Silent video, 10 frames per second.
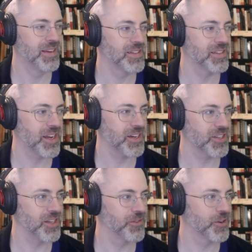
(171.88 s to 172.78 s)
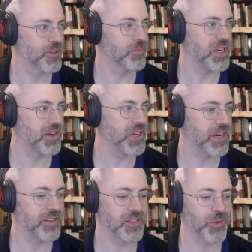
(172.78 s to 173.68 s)
It's actually the first meeting I've
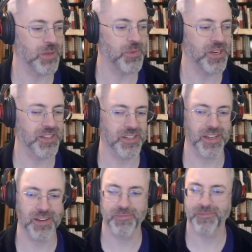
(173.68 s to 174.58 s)
taken this week because of that.